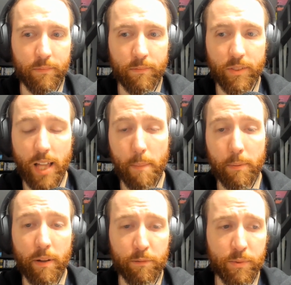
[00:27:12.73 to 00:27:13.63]

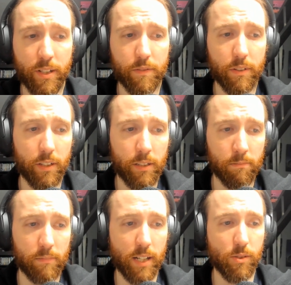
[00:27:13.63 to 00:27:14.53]
stopping men from self
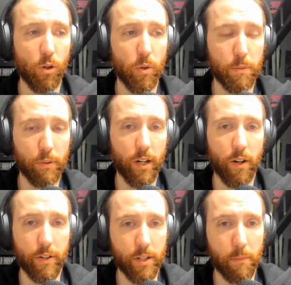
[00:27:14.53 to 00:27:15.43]
deleting, that's always
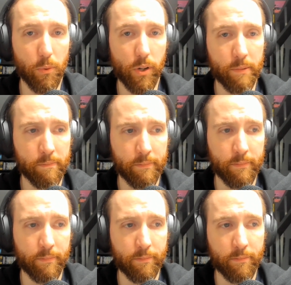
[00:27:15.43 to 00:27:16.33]
priority number one.
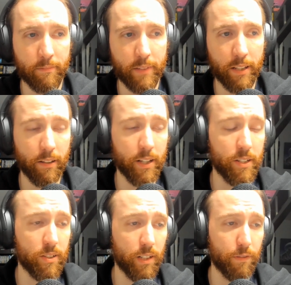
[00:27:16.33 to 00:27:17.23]
And
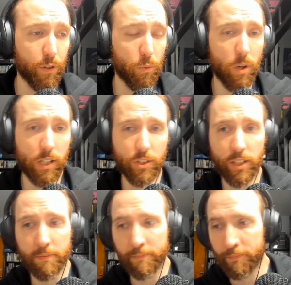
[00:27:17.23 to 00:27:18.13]
ladies, if you're
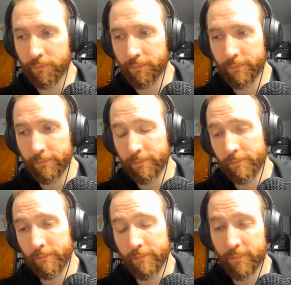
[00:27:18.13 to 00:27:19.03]
watching,
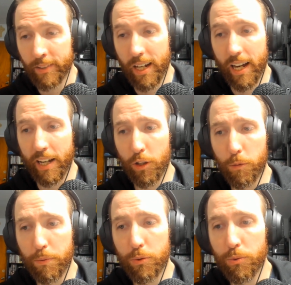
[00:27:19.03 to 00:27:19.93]
I
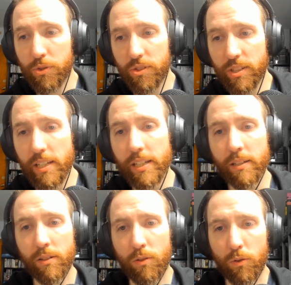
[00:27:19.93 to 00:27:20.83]
hope you
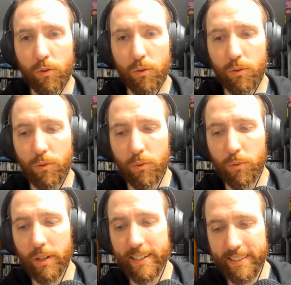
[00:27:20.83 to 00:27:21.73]
see
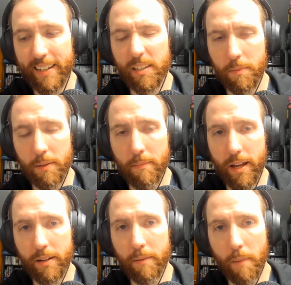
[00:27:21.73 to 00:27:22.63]
what it's like to be
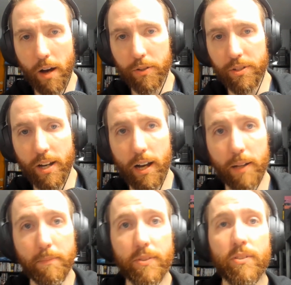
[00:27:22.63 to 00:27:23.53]
men in modern
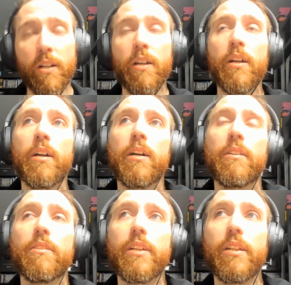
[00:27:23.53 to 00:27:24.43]
times.
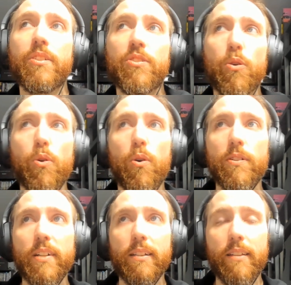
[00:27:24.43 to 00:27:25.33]
The so
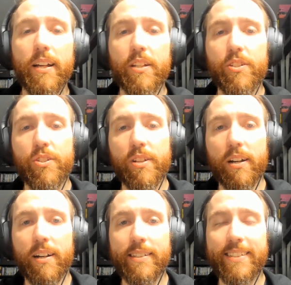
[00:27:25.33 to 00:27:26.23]
called alleged
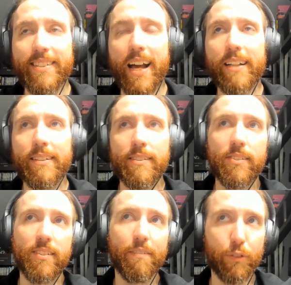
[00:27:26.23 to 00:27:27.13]
uh, silent
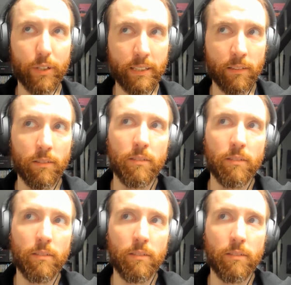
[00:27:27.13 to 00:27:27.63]
suffering